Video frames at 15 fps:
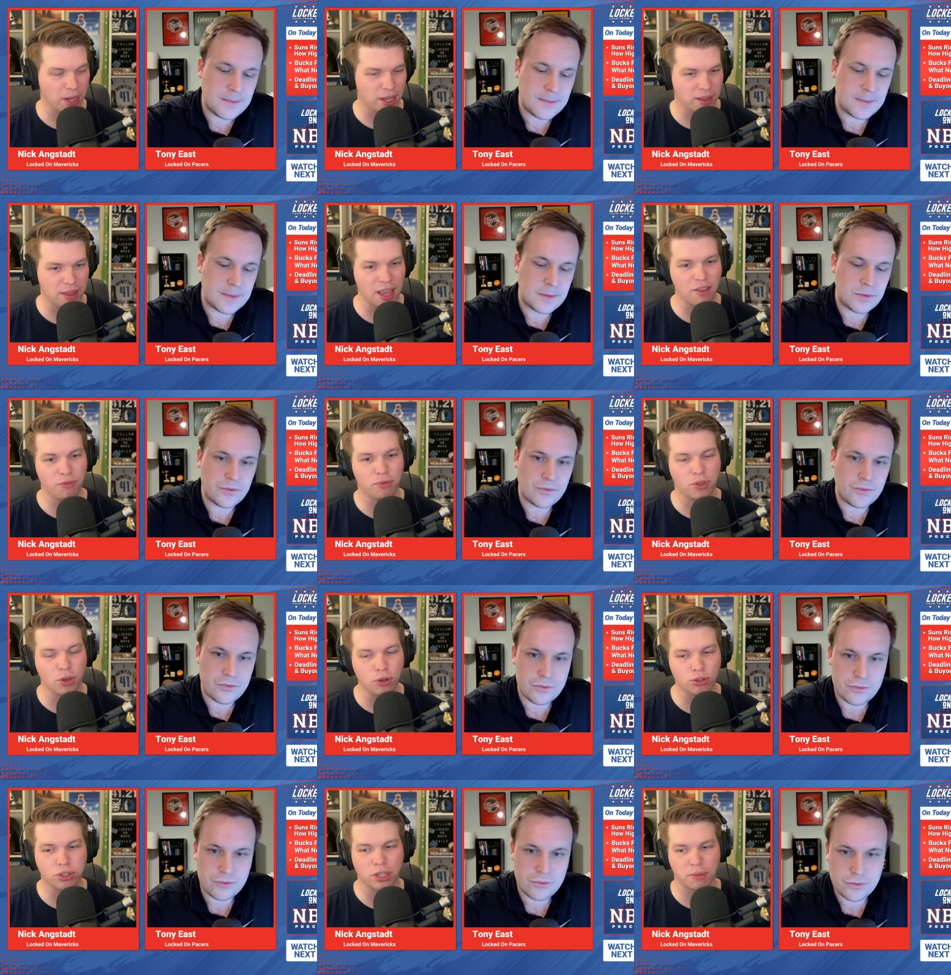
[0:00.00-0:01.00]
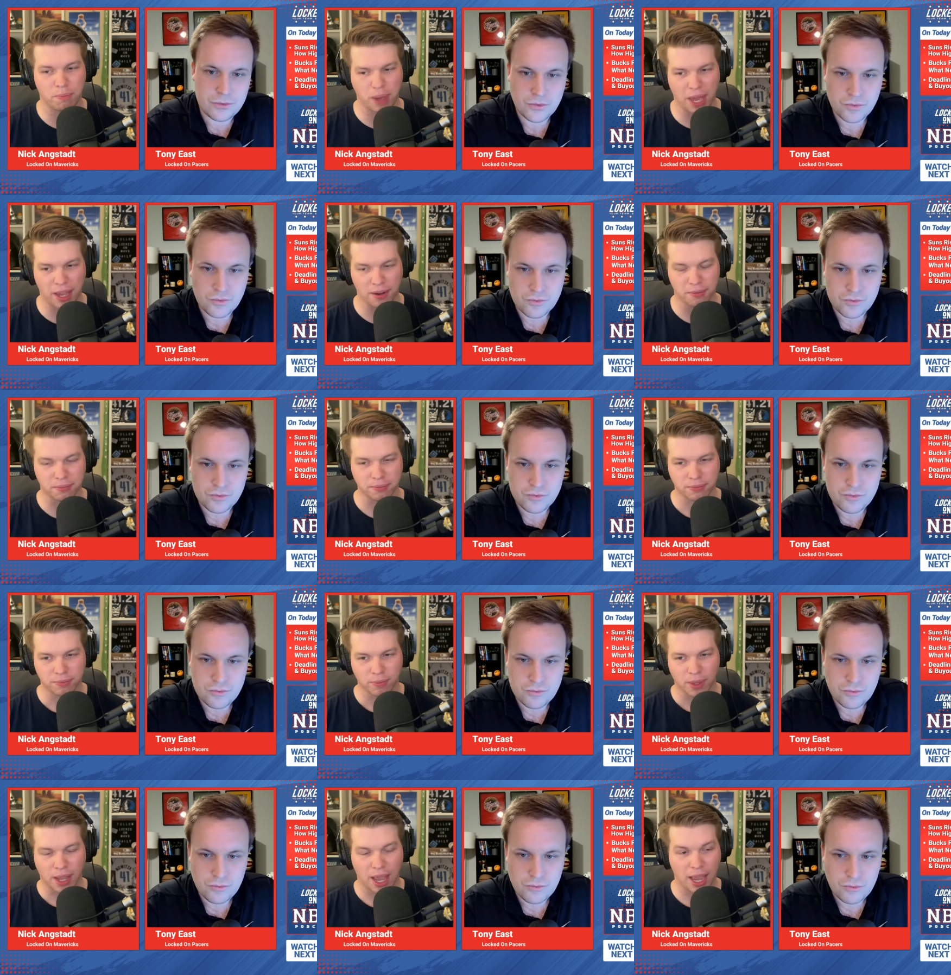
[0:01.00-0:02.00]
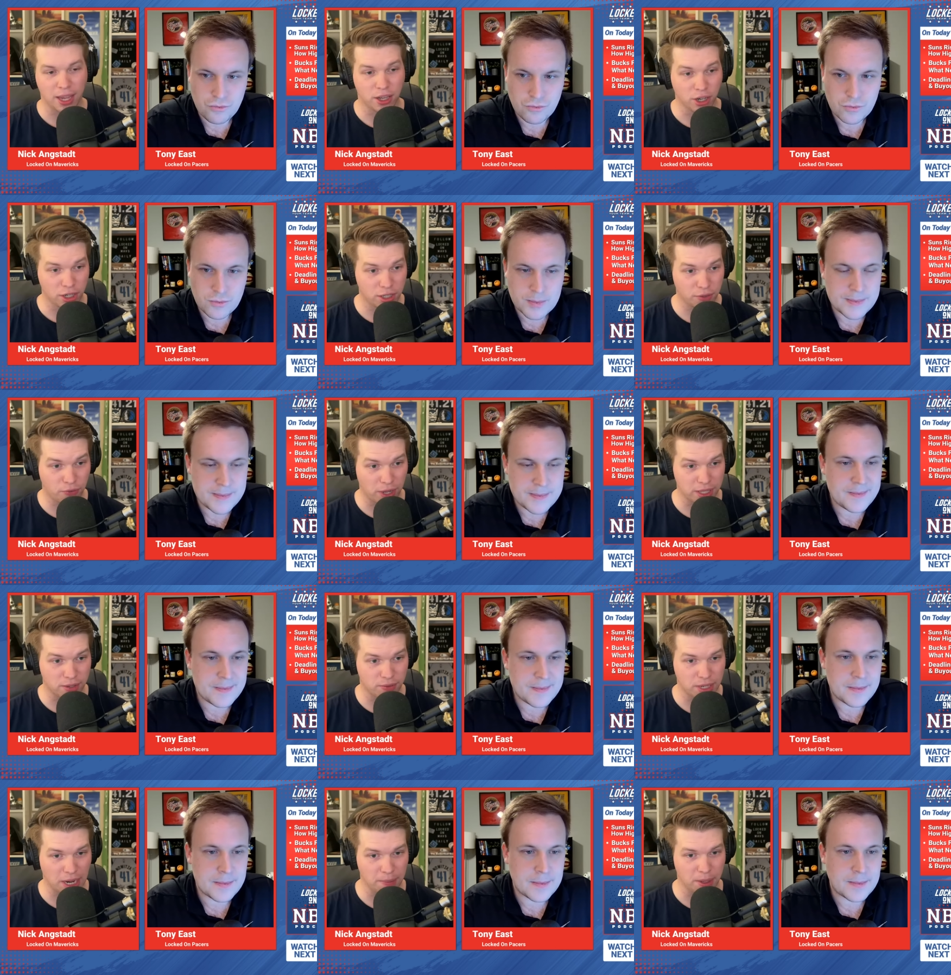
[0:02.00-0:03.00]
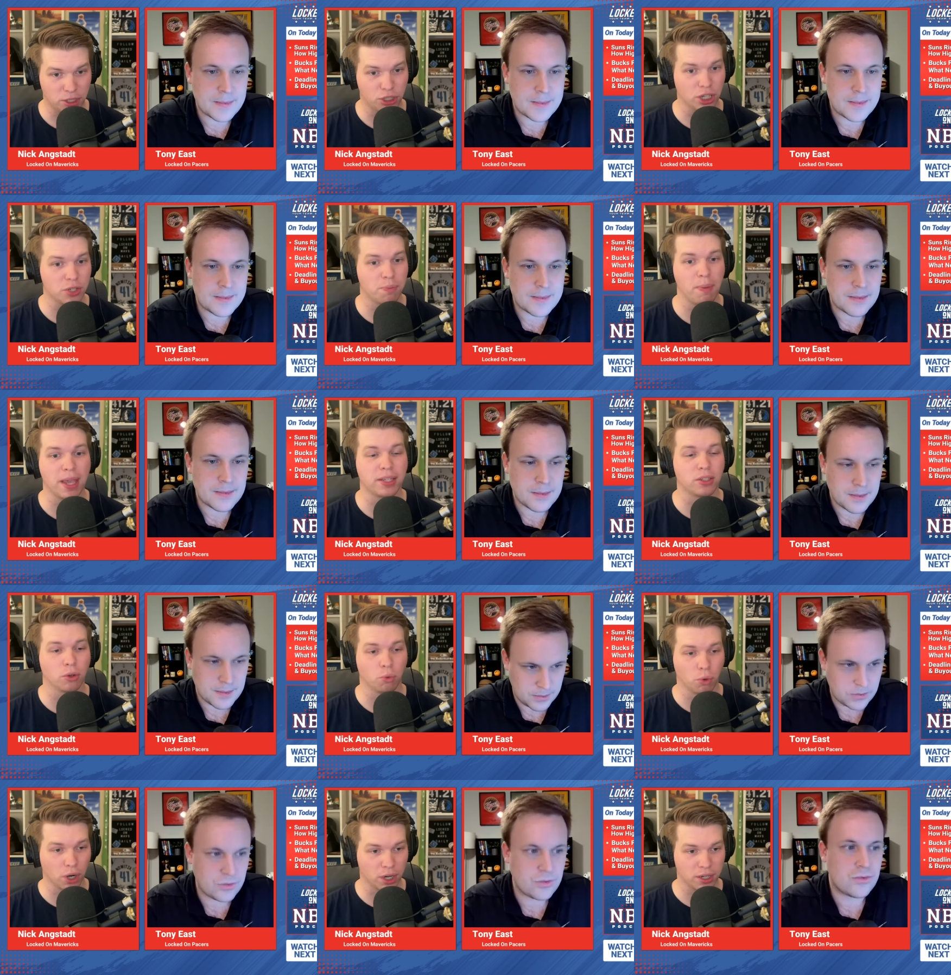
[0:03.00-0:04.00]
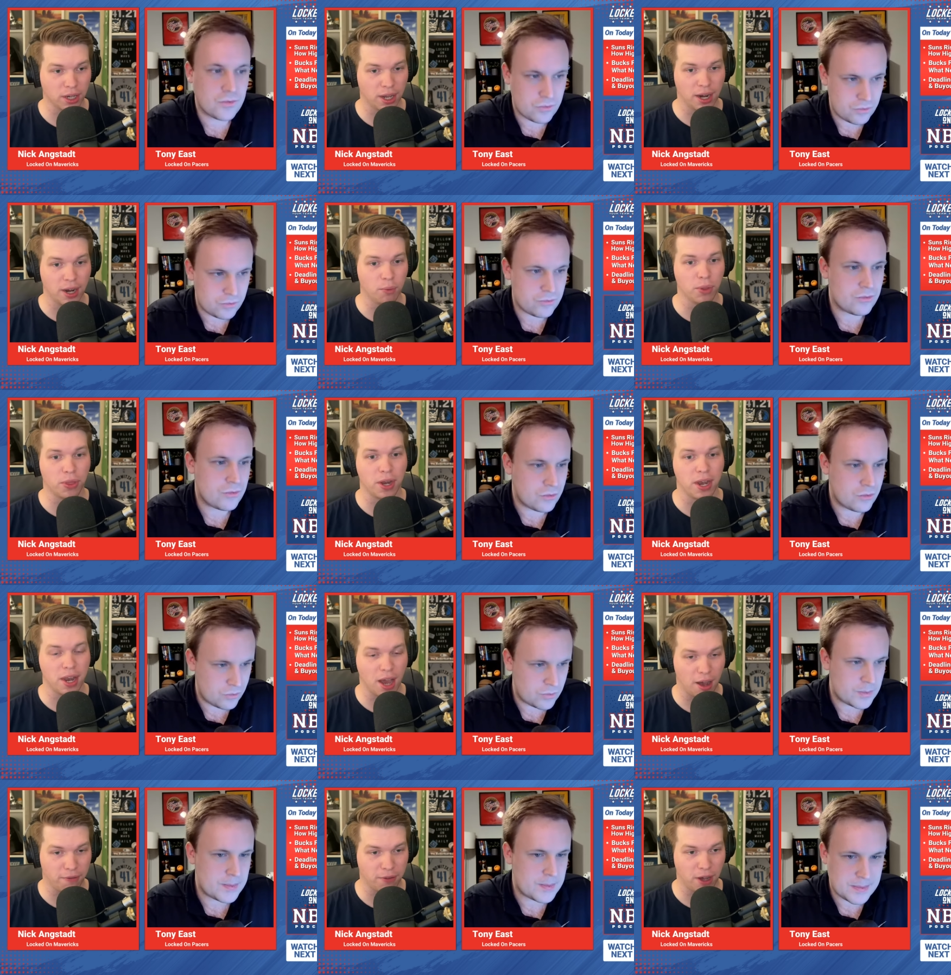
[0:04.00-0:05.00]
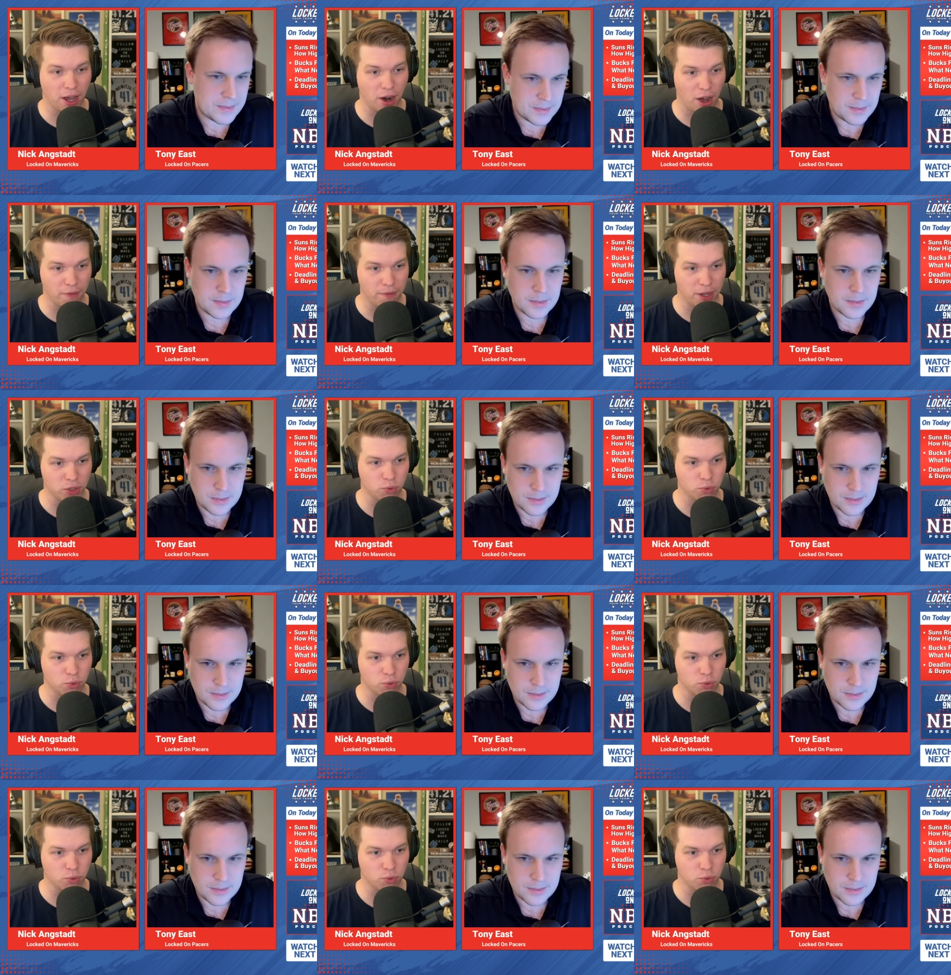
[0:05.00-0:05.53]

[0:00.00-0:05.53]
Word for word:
Speaker 1: They've usually been a good defensive team that just makes it work with enough on offense.